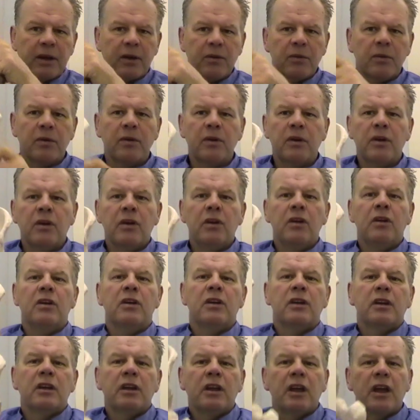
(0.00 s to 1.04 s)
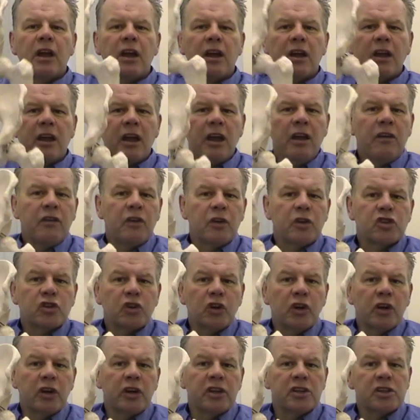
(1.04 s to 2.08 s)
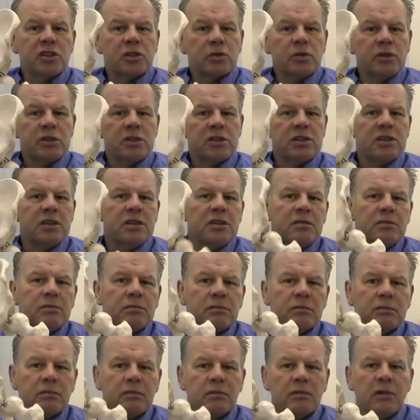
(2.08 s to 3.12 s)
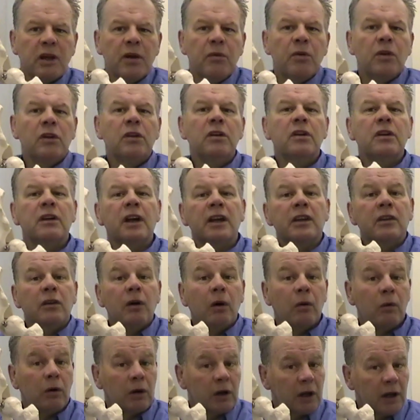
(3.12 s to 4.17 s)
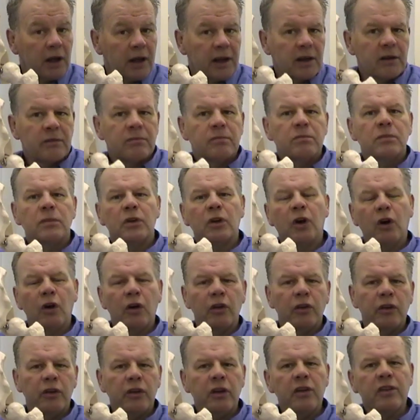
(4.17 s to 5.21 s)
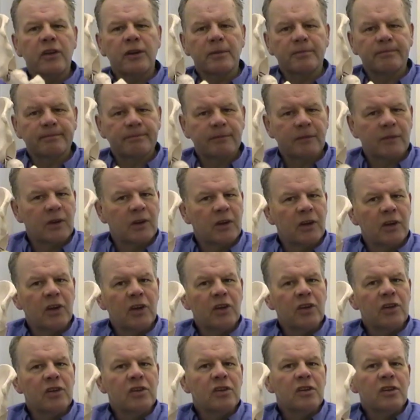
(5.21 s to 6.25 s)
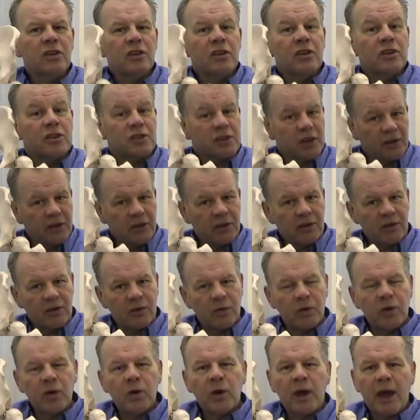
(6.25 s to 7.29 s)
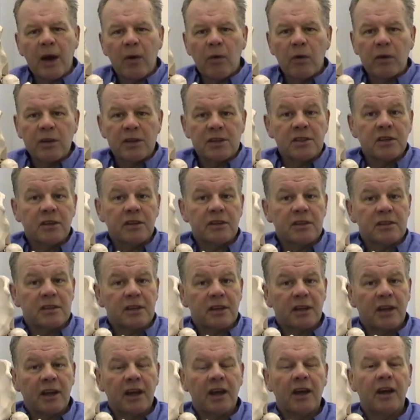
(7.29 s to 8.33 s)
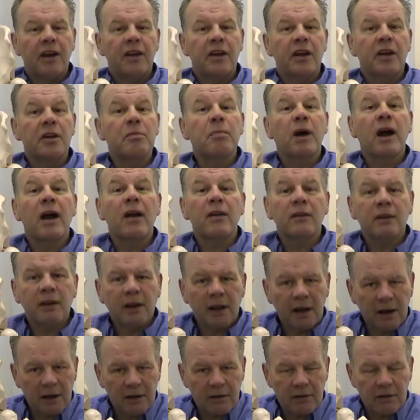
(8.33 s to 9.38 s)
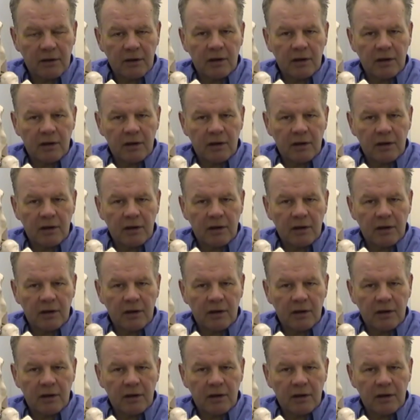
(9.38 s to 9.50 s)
Now, if your trunk is twisted, it will look like you've got one leg longer than the other. So we will get what is known as an apparent leg